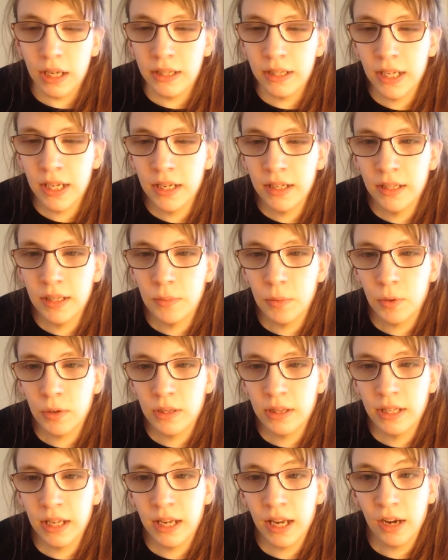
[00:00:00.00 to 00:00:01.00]
they
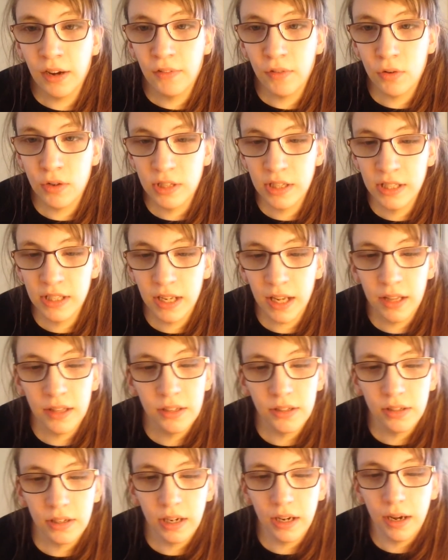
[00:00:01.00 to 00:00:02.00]
both take care of horses
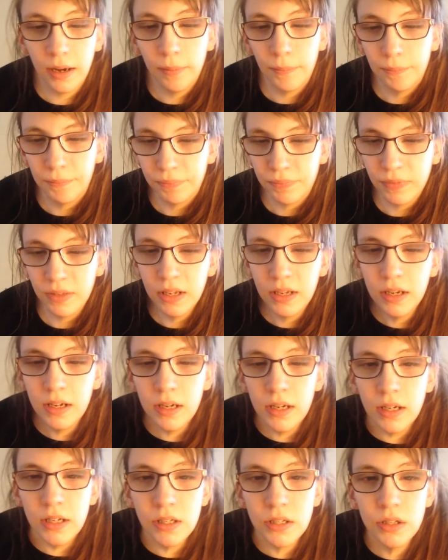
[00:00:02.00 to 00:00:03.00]
together.
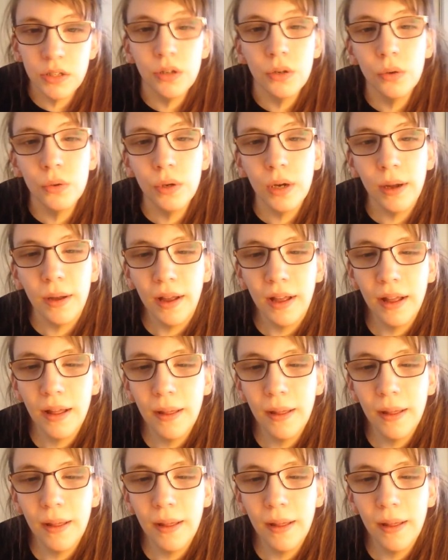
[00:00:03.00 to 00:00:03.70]
So